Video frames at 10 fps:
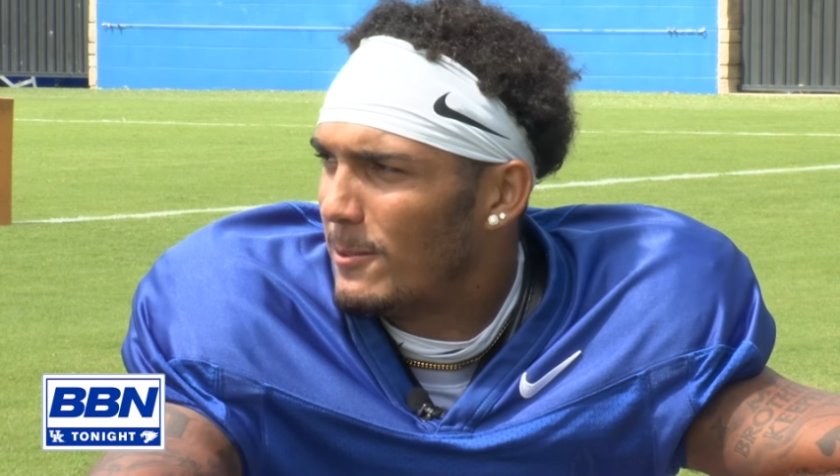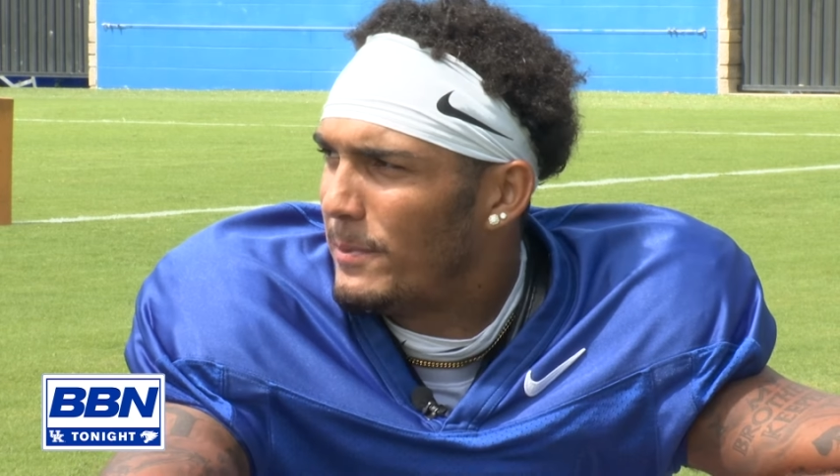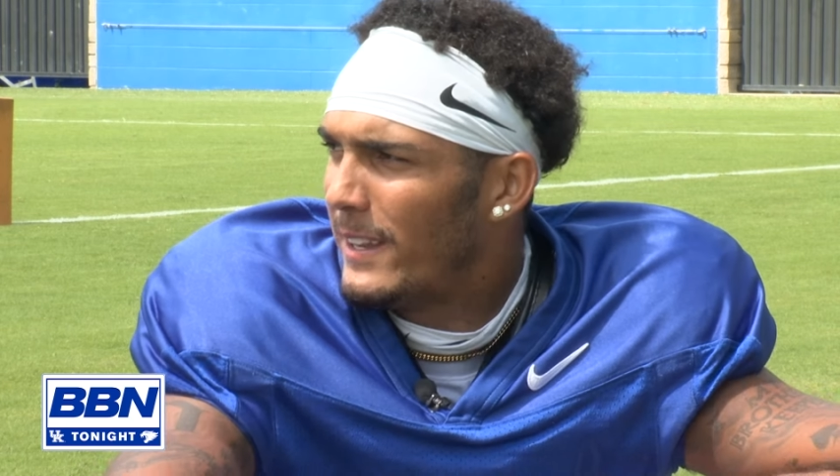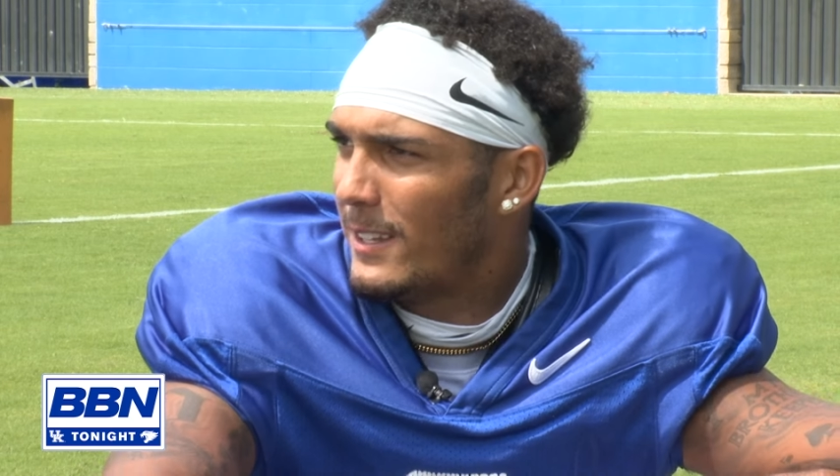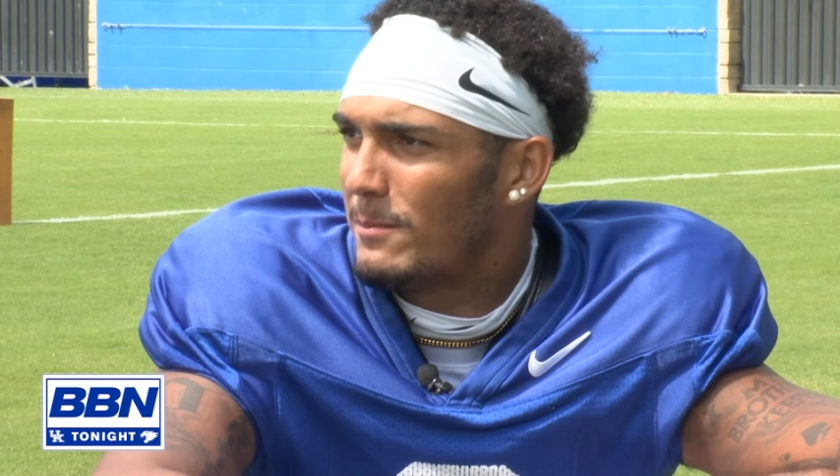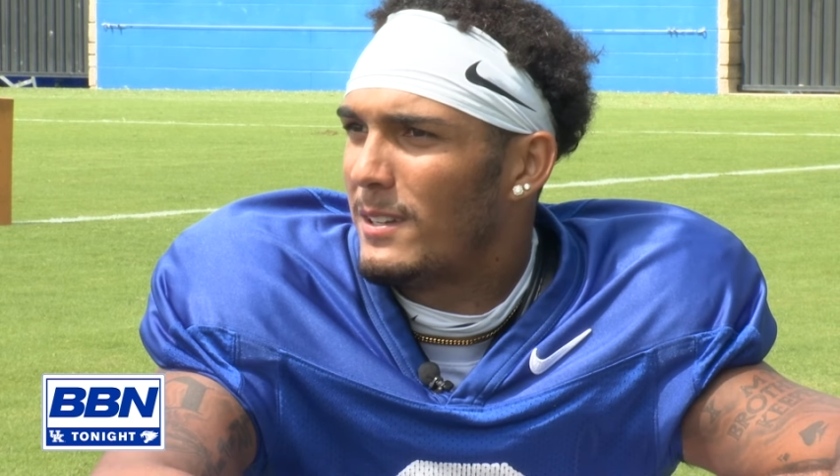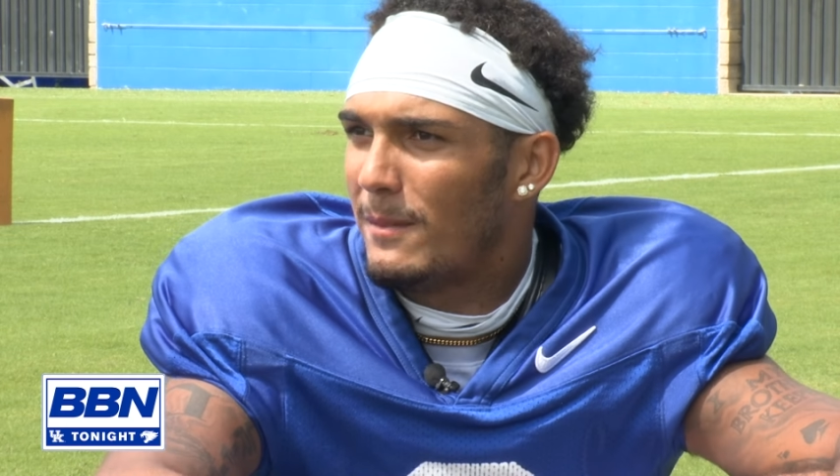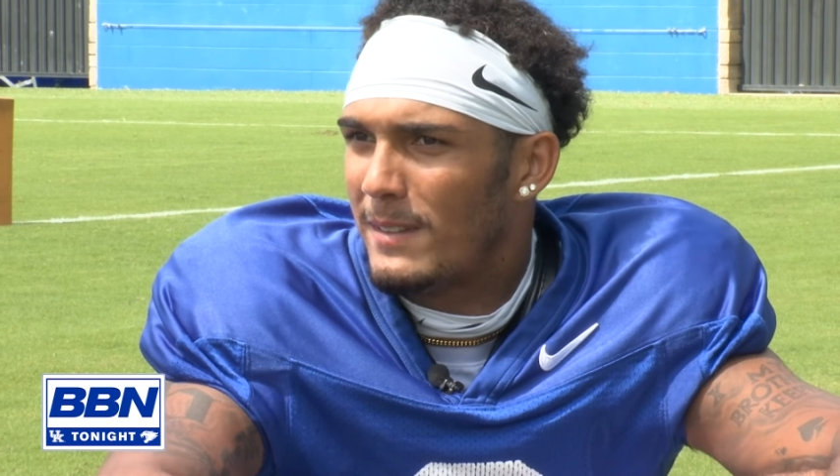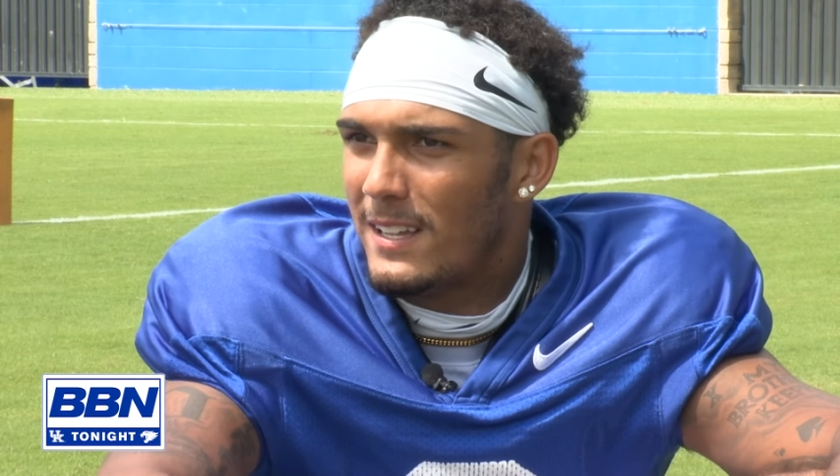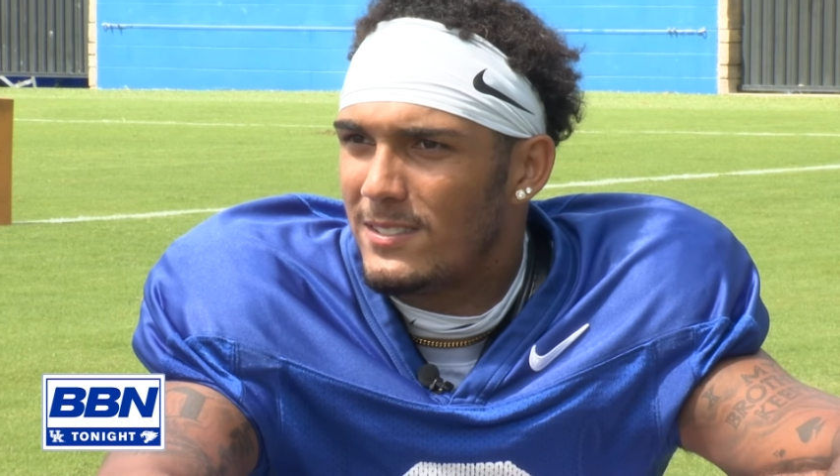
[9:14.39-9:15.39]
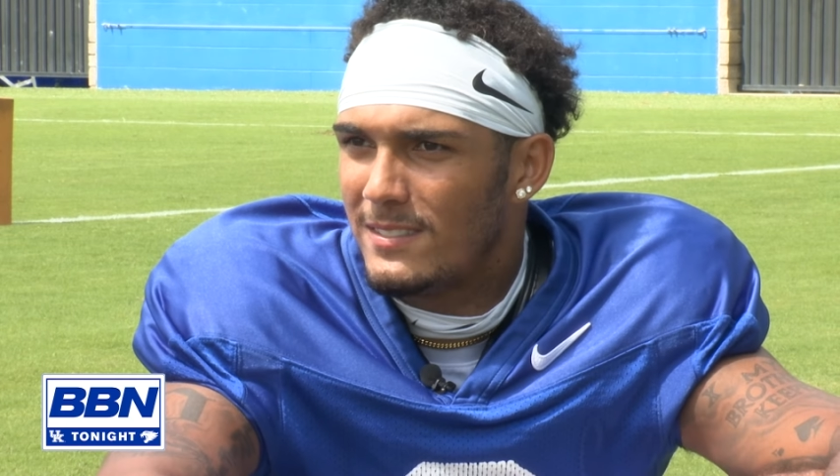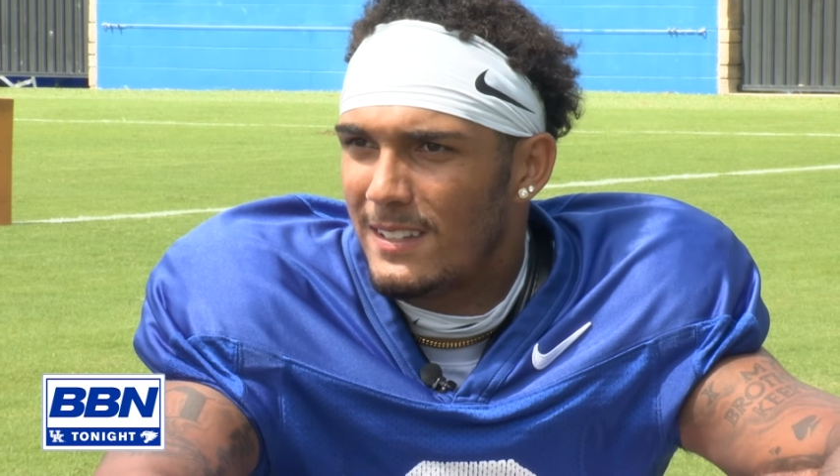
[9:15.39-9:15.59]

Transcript: opinion, but I'm not,